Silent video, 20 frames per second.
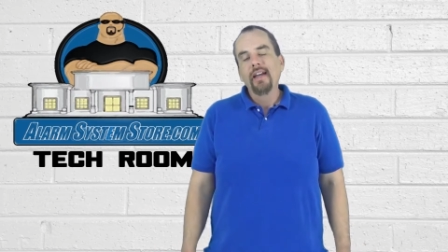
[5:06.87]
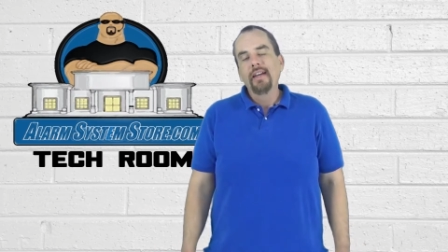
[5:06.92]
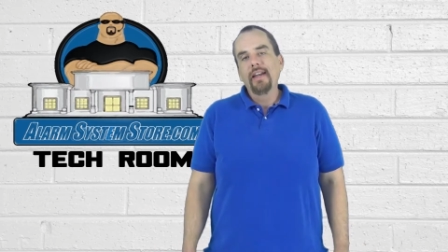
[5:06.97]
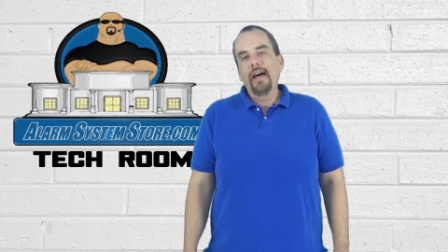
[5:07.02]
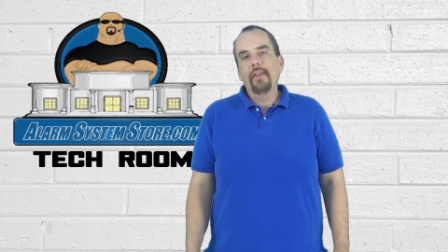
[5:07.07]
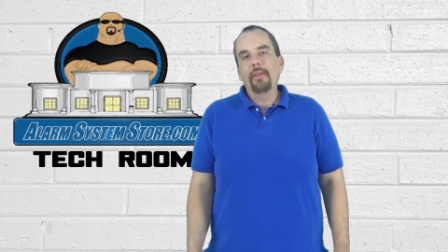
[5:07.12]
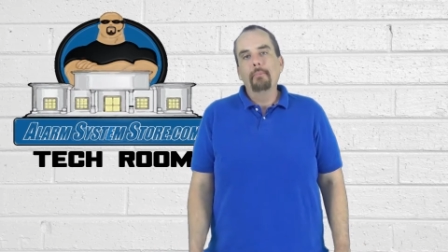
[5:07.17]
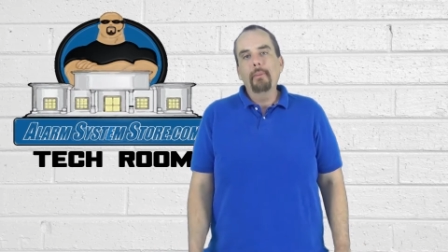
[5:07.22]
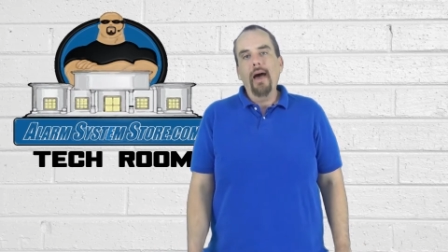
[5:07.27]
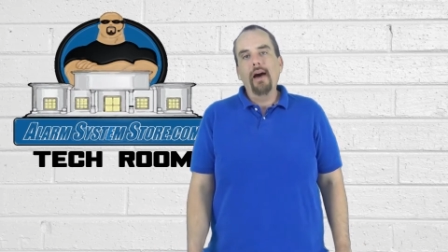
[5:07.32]

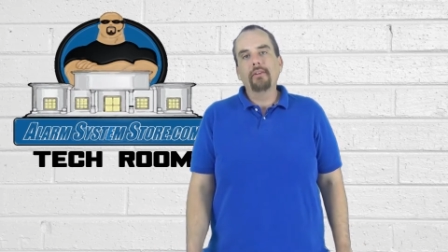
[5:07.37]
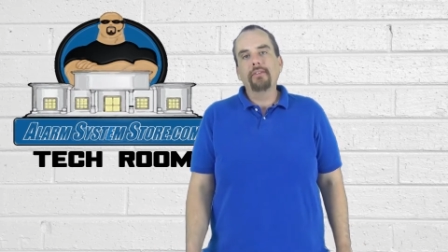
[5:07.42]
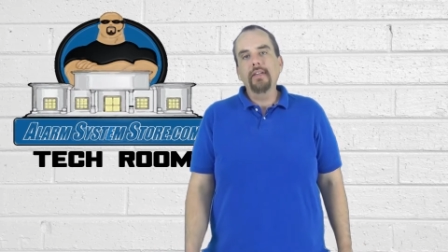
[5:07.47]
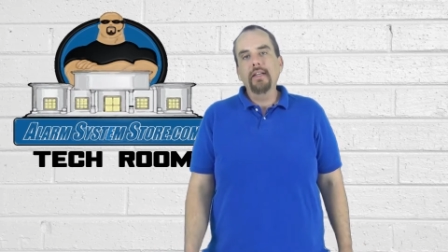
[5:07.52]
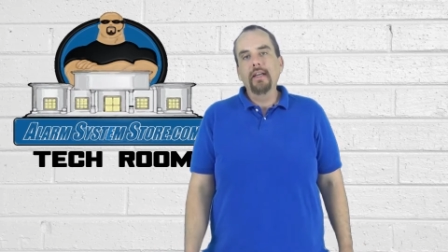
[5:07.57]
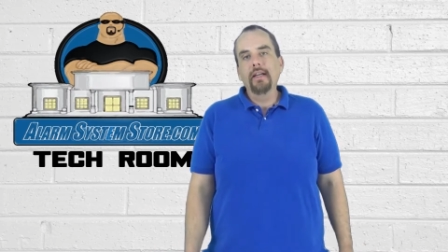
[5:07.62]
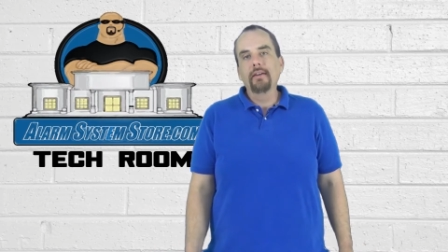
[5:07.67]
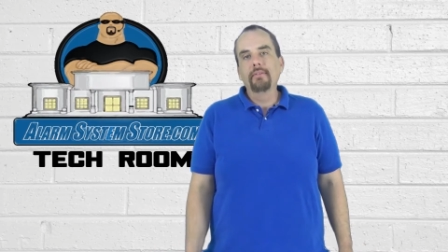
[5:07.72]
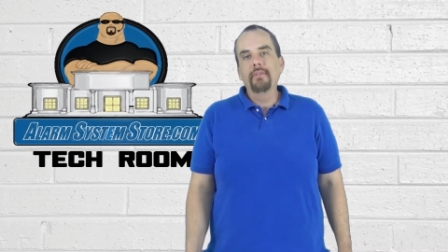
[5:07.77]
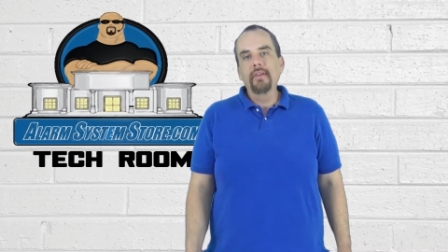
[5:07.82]
Now the
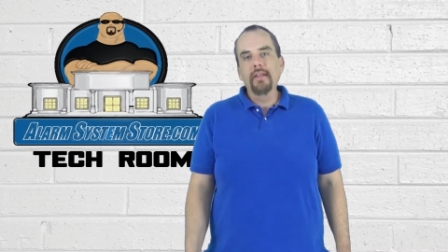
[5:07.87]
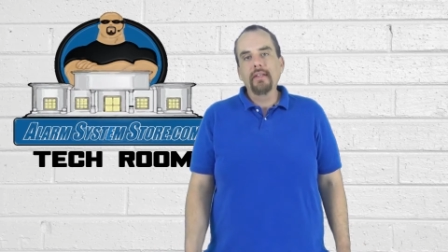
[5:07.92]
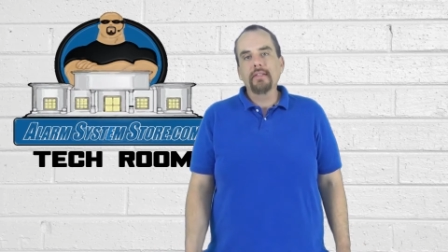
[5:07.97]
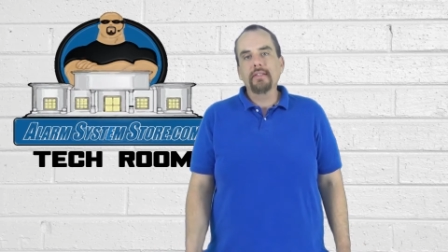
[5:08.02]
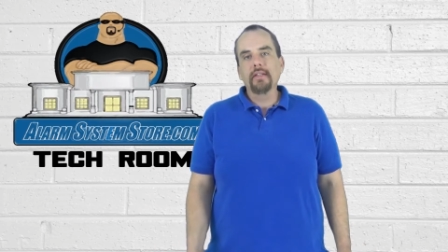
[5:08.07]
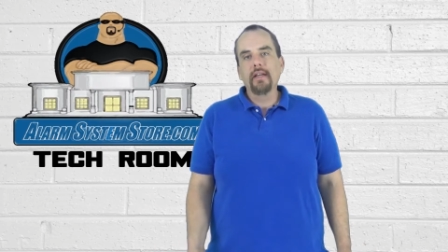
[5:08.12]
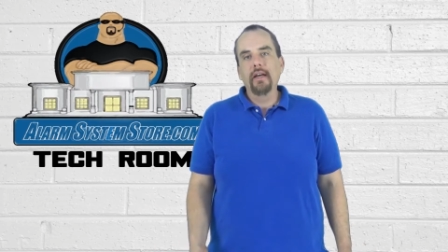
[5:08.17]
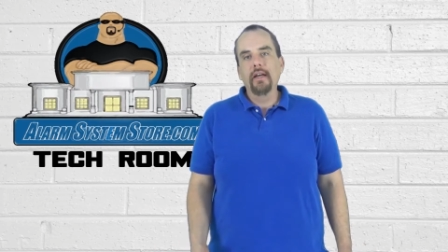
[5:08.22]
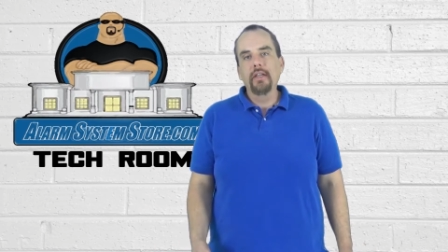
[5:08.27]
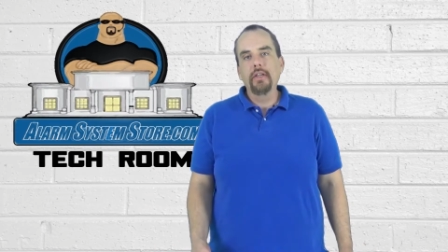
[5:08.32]
mounting of
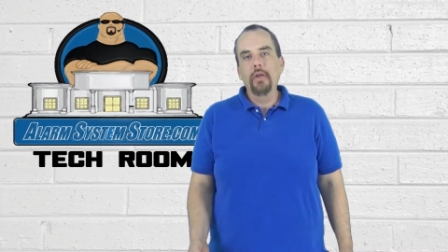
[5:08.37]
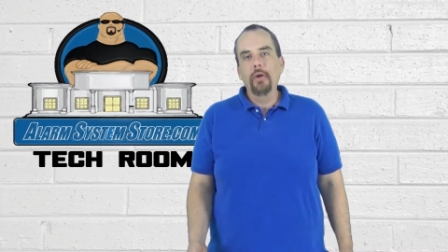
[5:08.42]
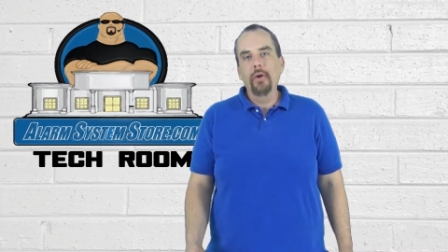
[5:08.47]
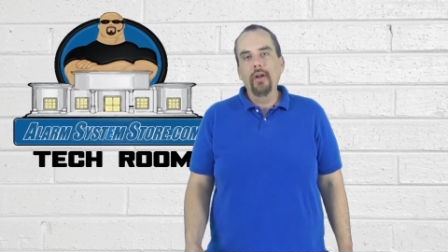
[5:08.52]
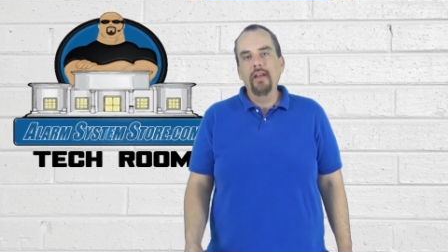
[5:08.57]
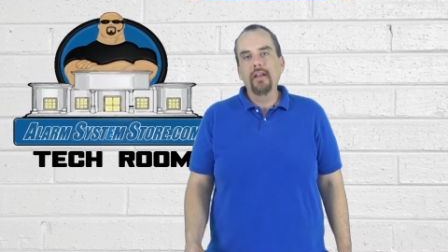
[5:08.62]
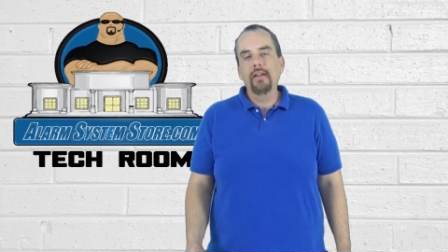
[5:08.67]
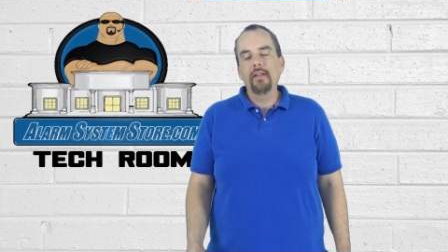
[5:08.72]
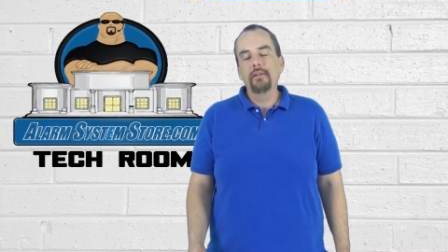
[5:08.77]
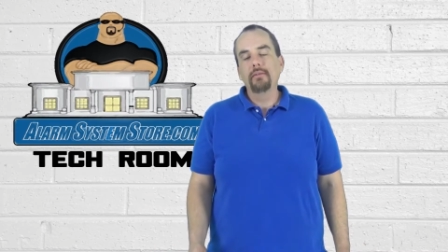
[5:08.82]
this uh,
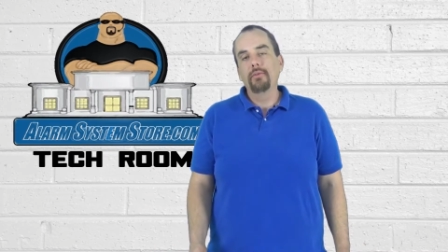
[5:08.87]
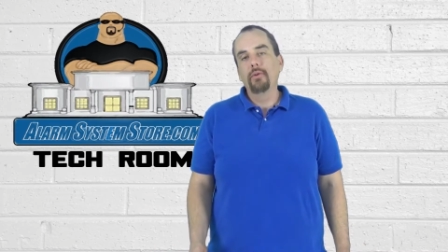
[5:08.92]
unit,